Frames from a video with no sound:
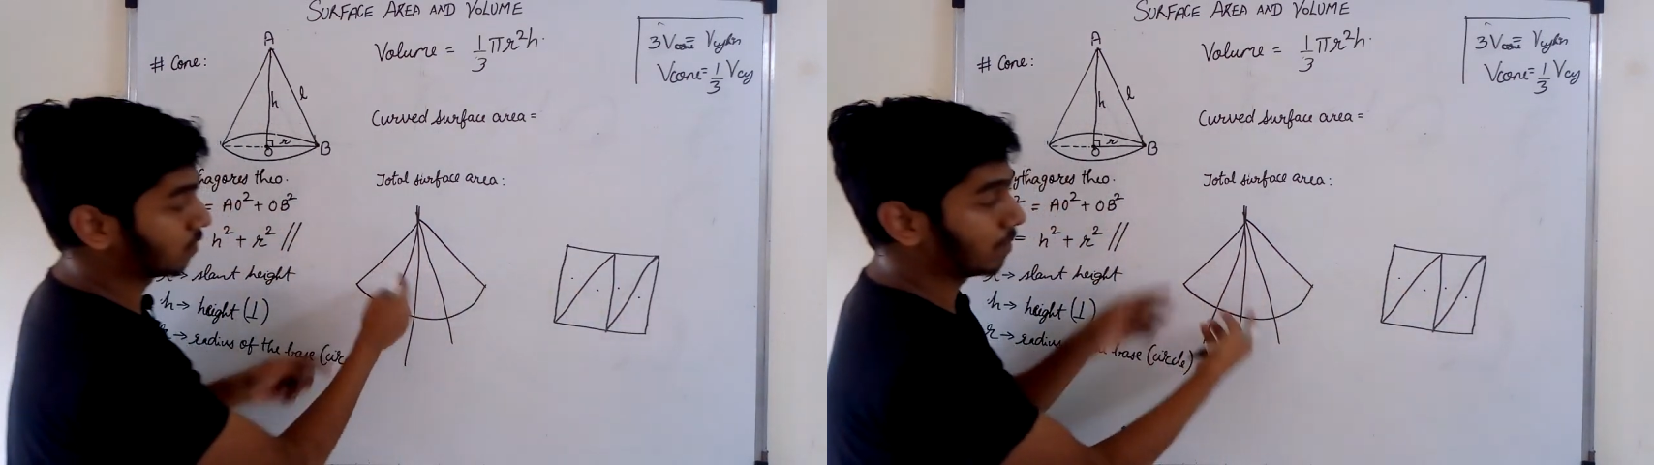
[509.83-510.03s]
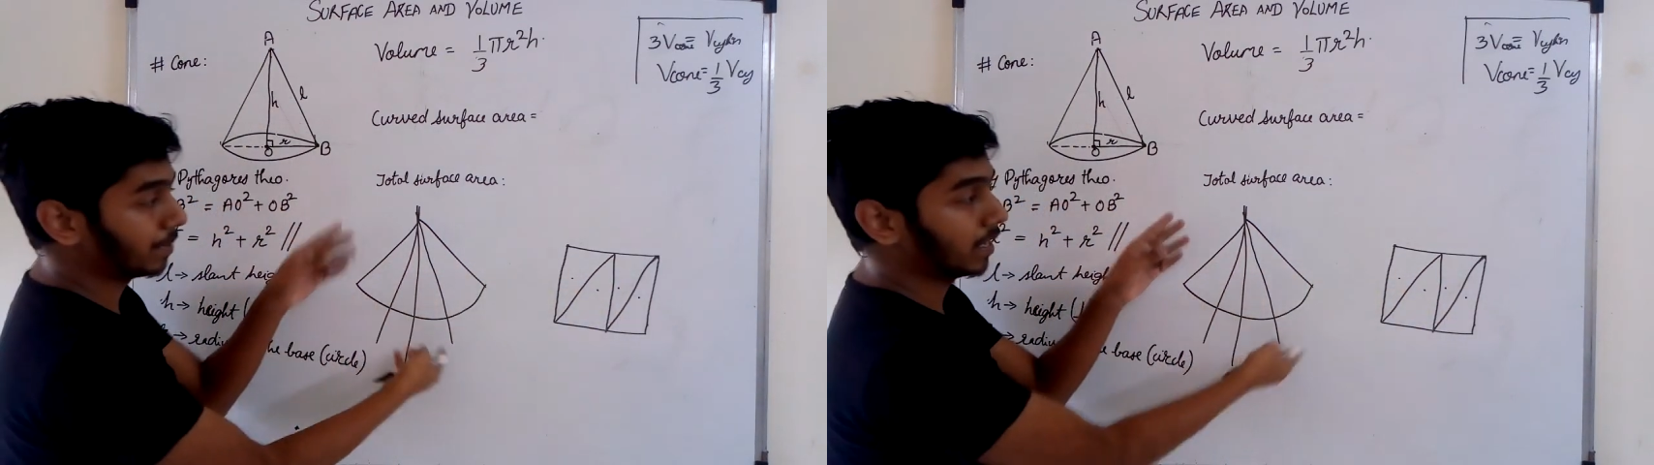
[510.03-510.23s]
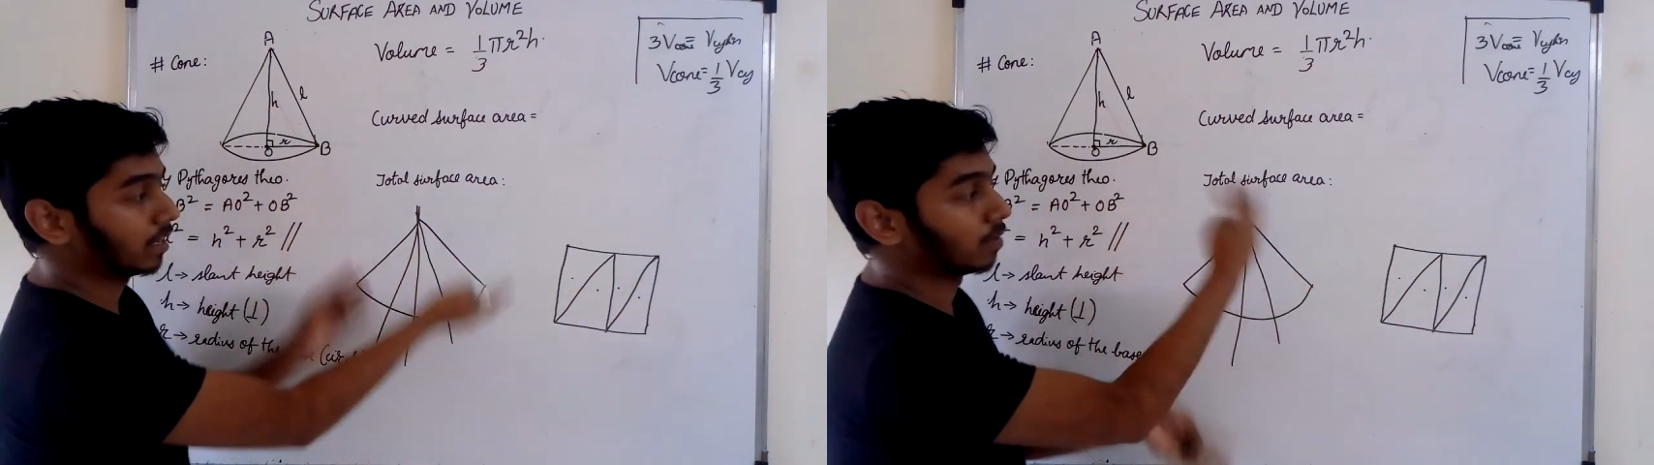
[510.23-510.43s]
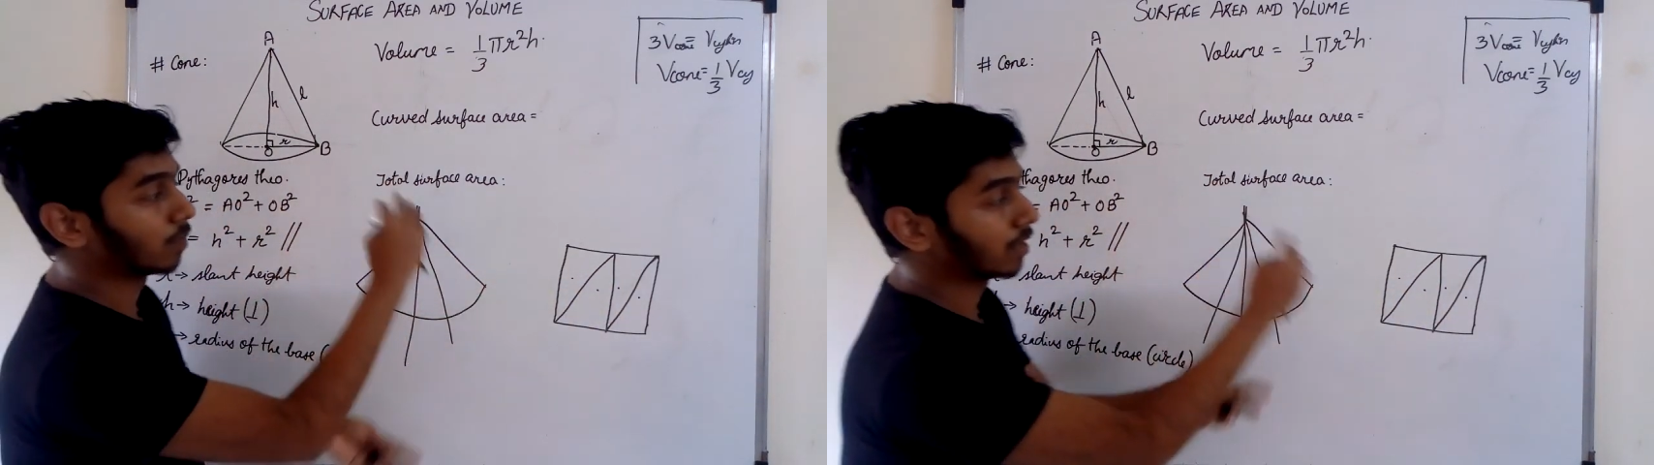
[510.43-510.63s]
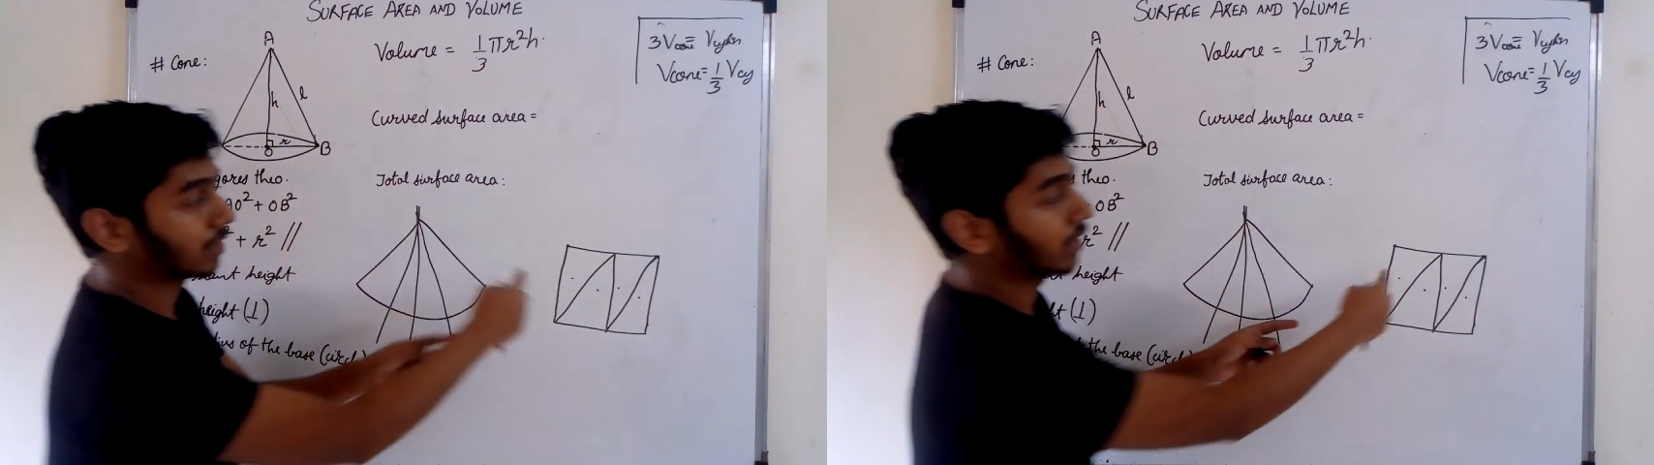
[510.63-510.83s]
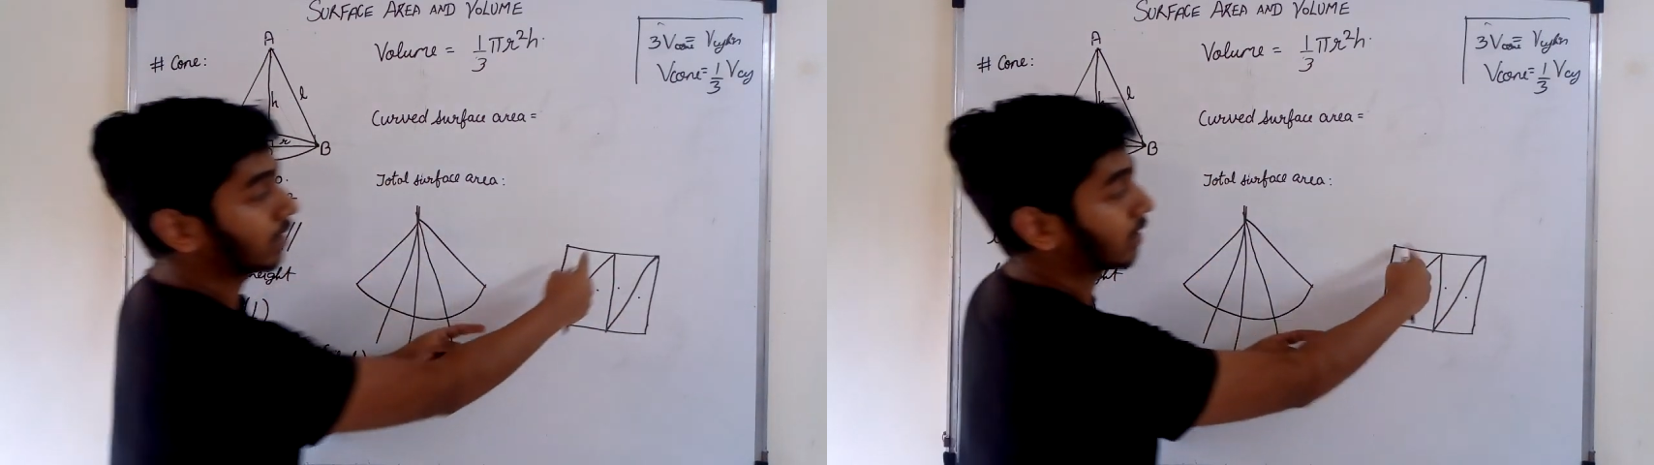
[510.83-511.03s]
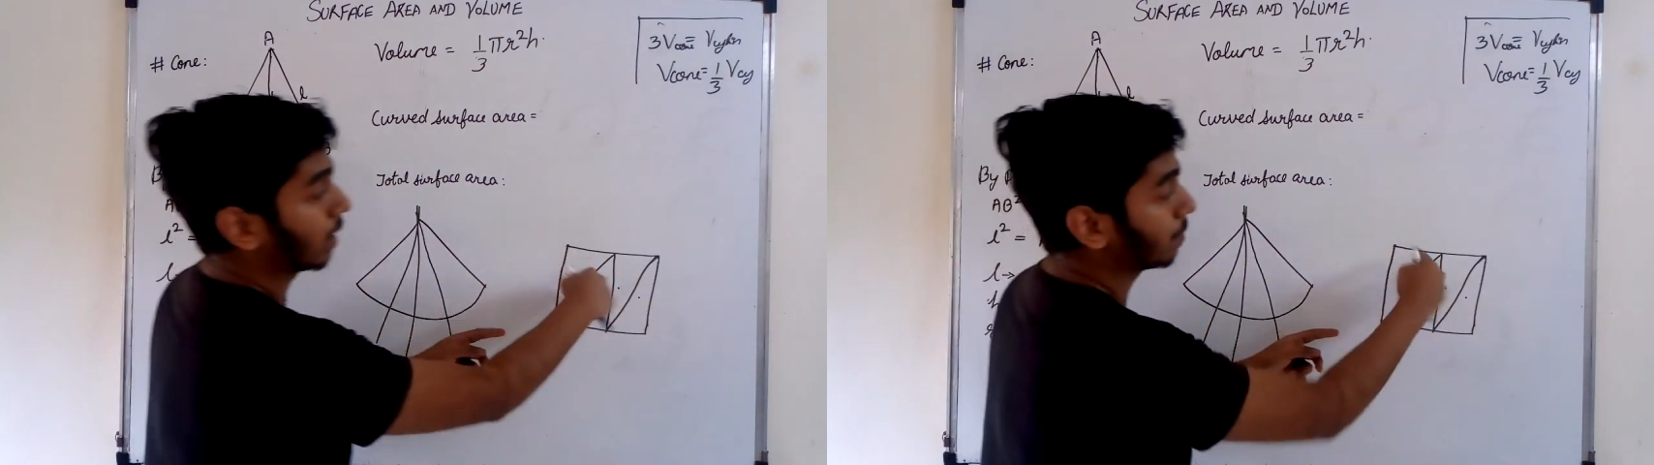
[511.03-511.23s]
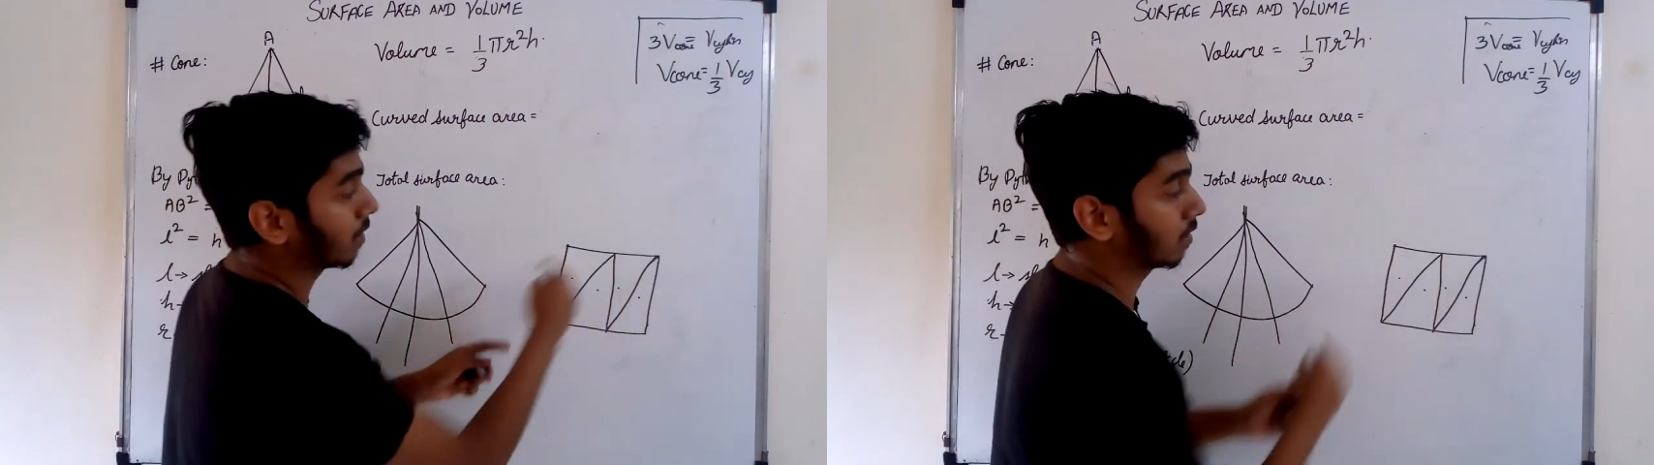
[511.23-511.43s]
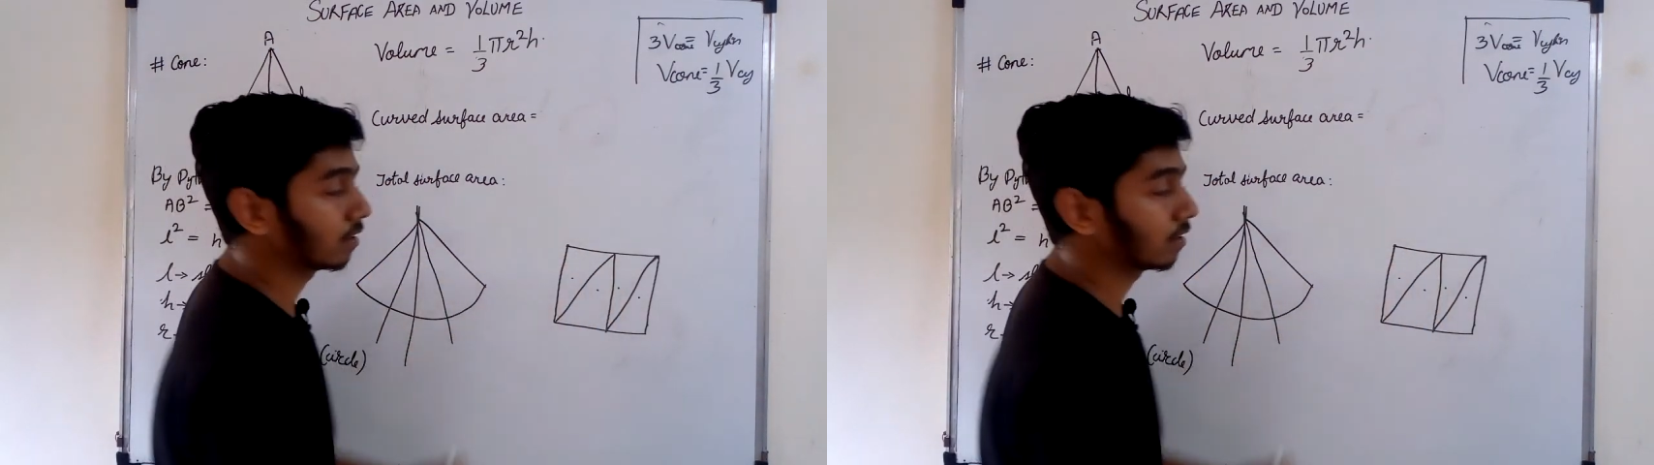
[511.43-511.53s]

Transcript: will be inverted and kept.